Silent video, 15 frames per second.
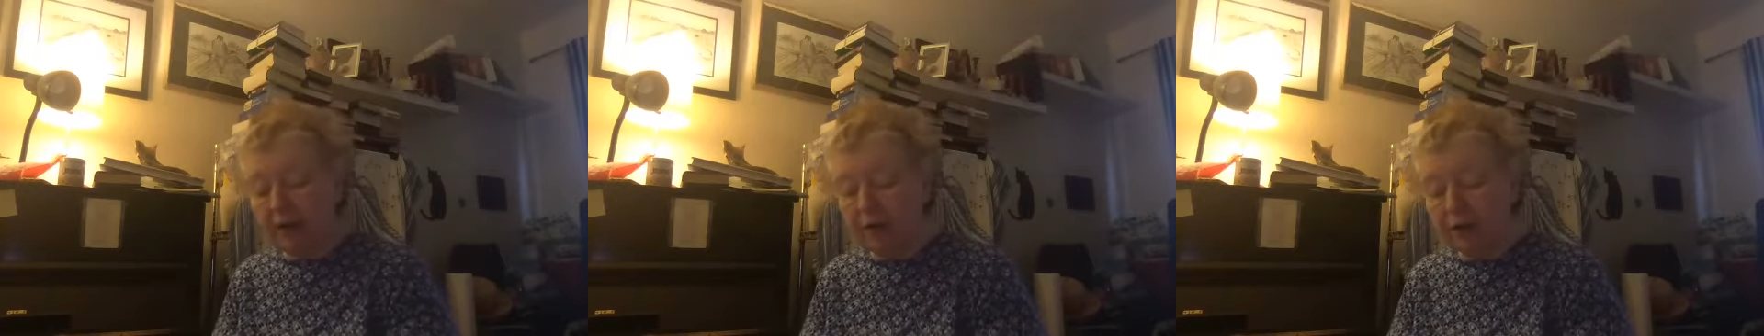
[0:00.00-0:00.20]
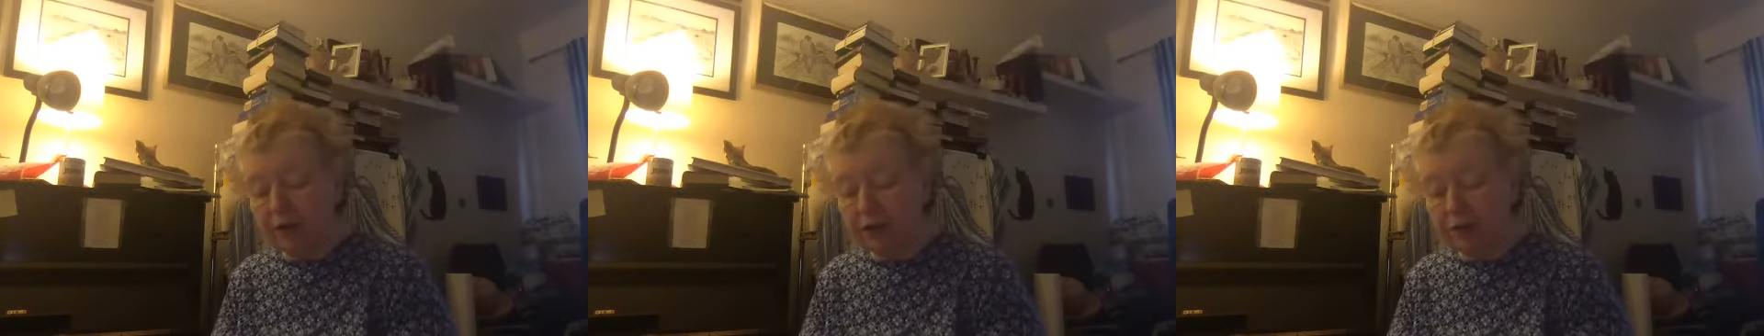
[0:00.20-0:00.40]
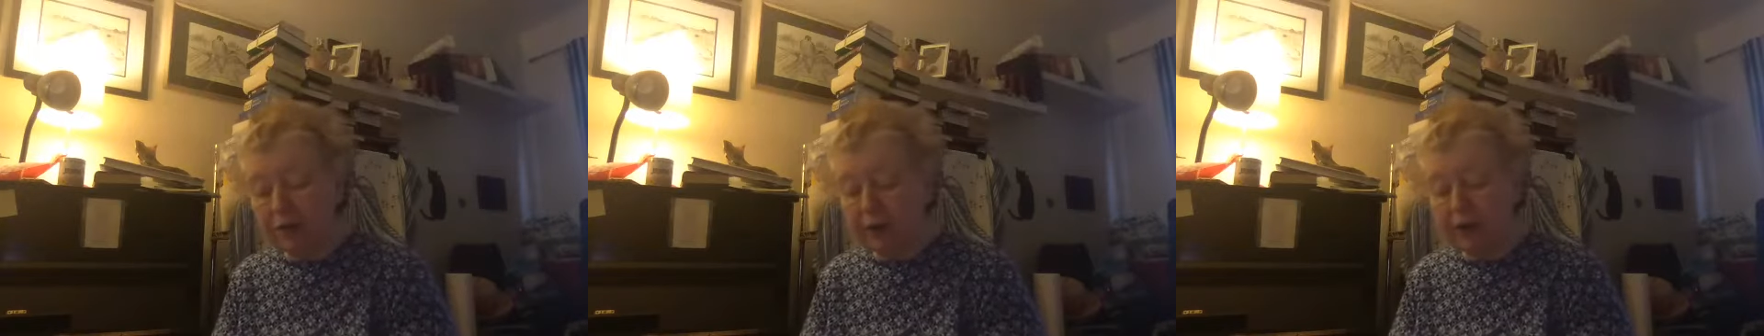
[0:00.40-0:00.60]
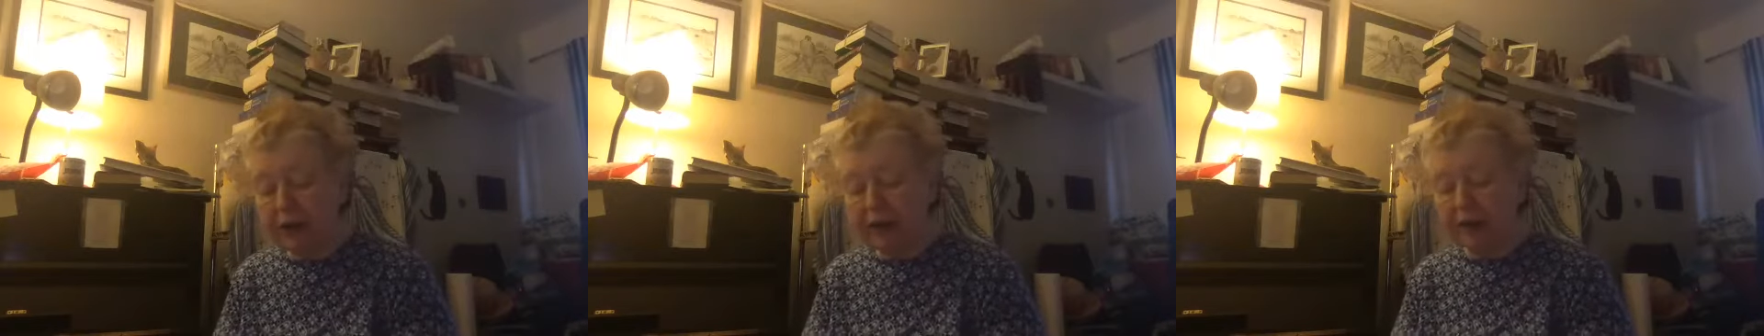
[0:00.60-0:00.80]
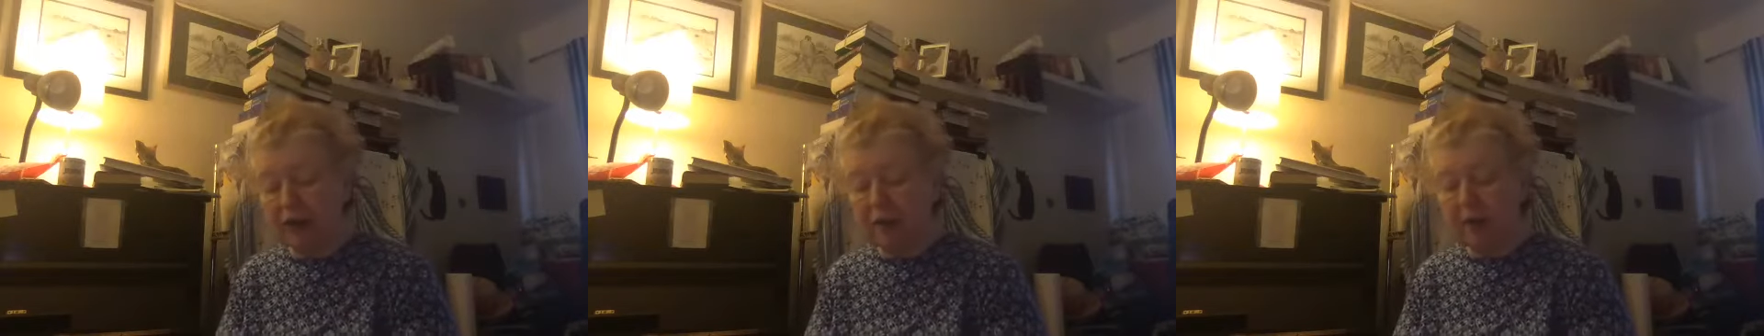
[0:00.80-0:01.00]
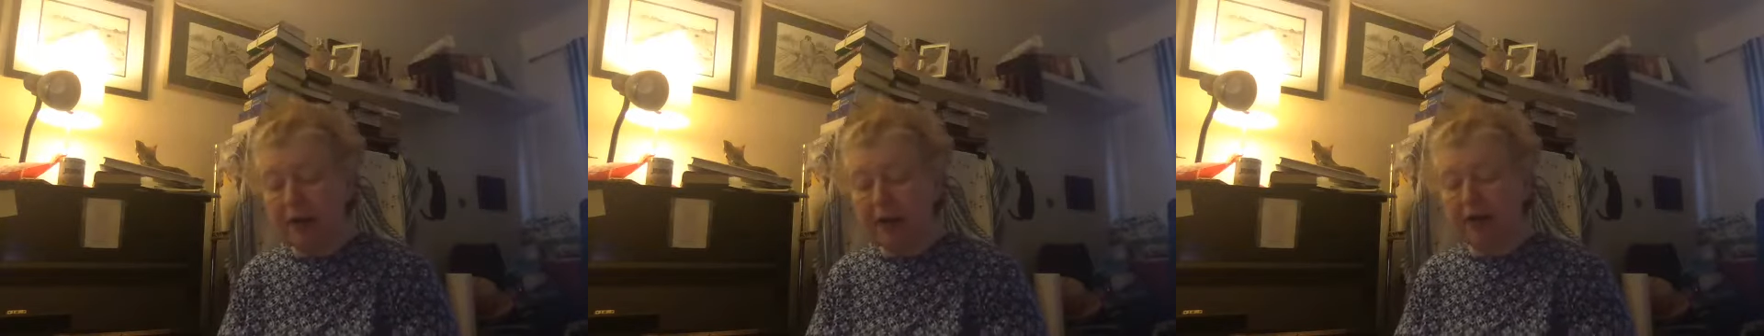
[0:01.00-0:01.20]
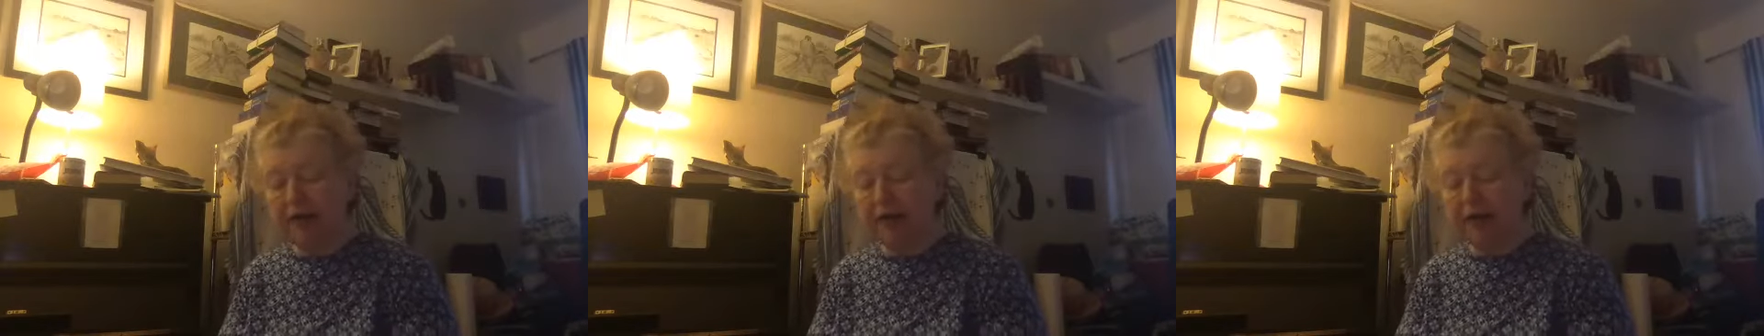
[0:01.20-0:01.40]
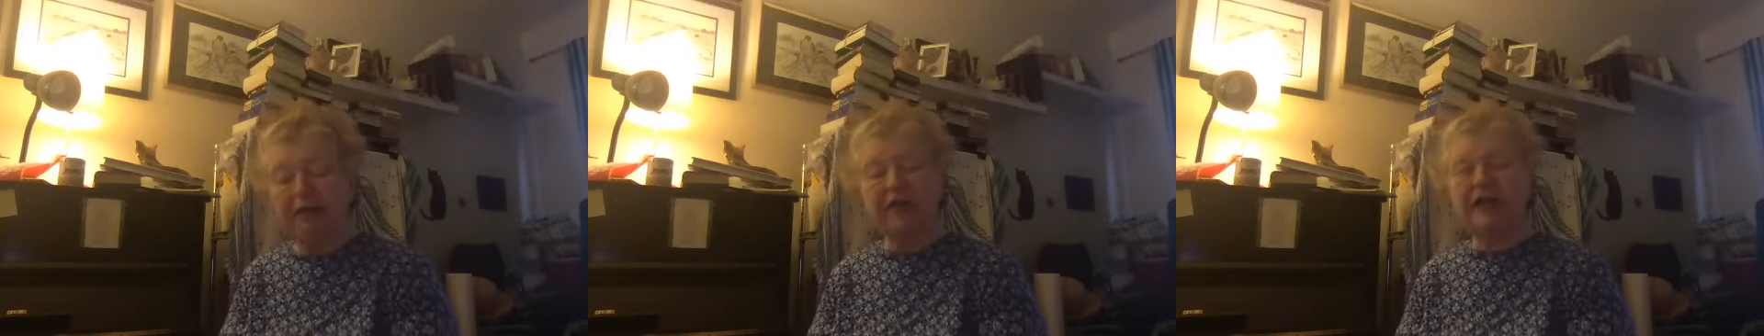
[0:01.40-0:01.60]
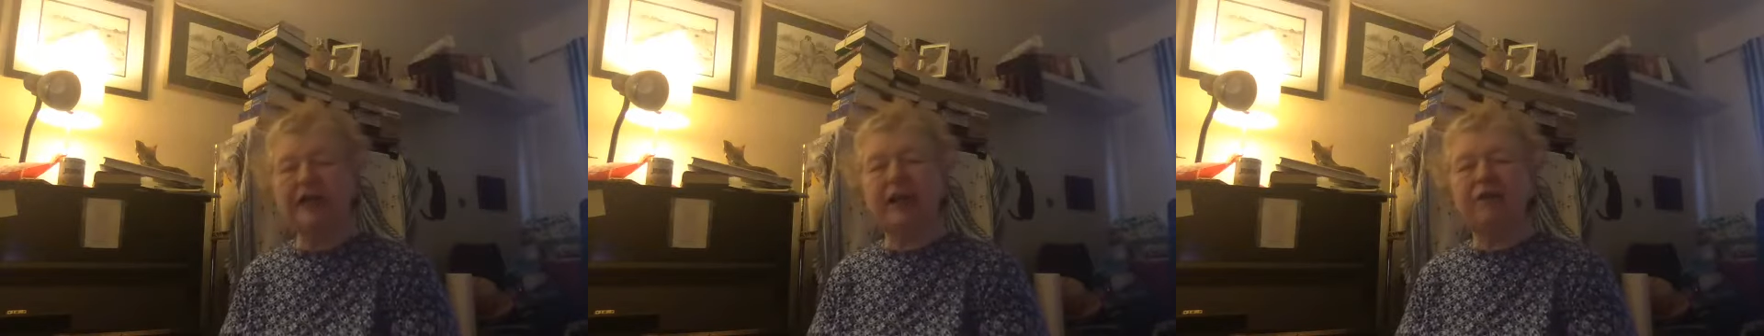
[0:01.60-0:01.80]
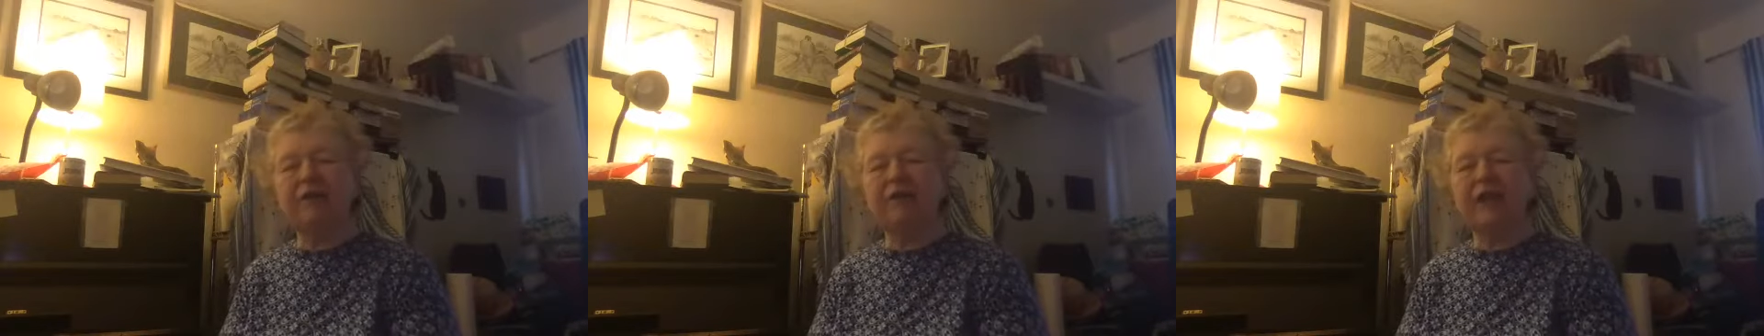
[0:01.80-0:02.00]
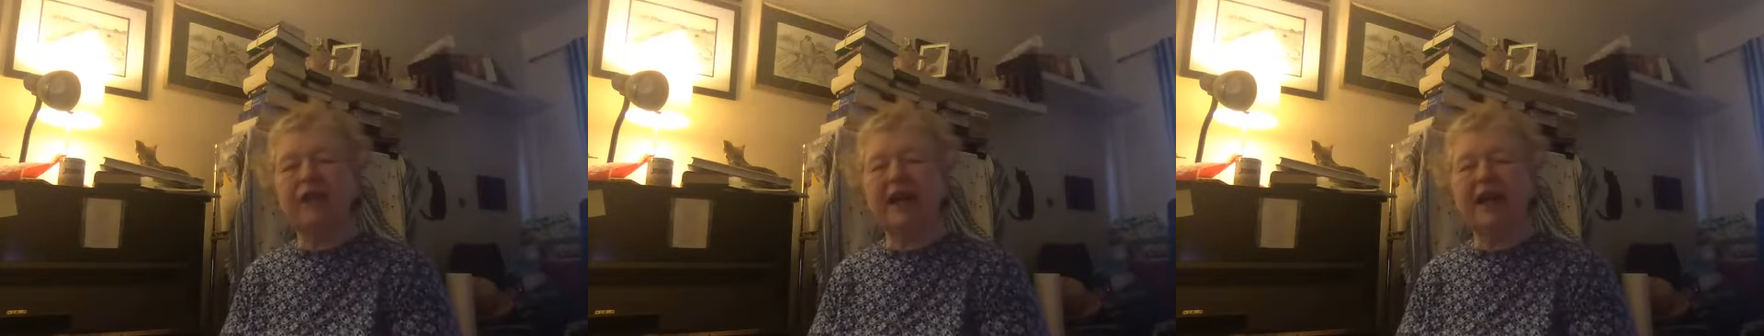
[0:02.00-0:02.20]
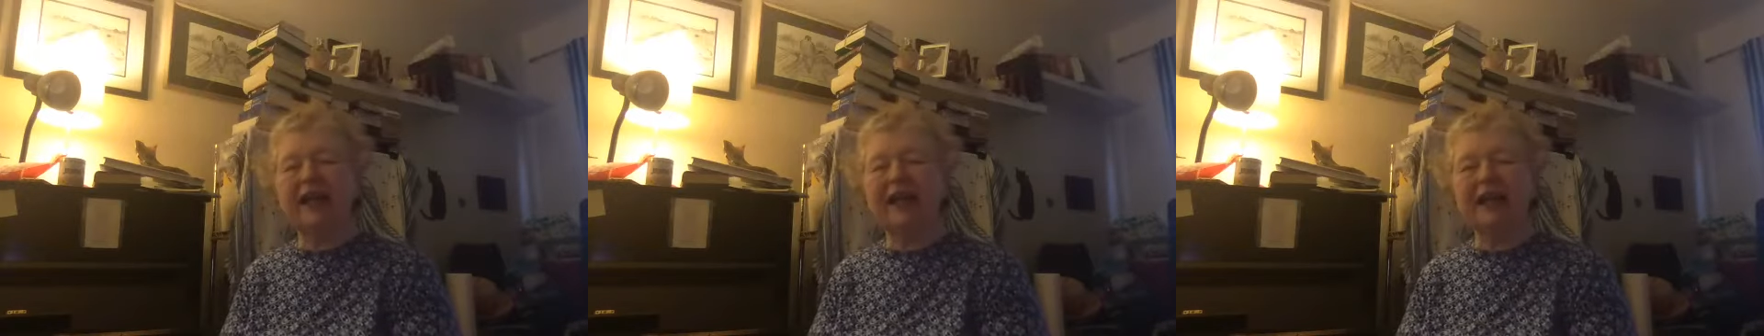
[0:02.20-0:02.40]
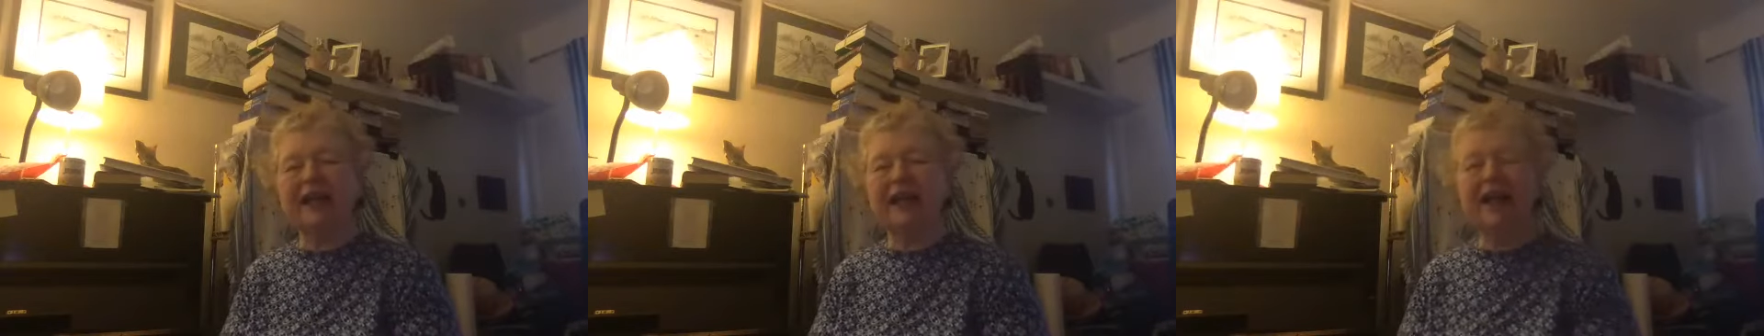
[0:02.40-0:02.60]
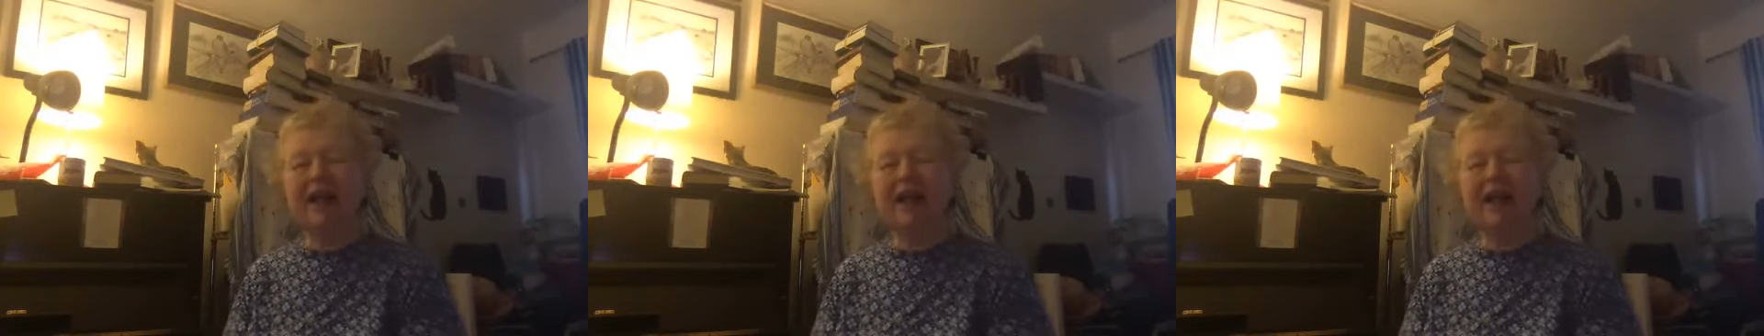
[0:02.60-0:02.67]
which had come out of every town of Galilee.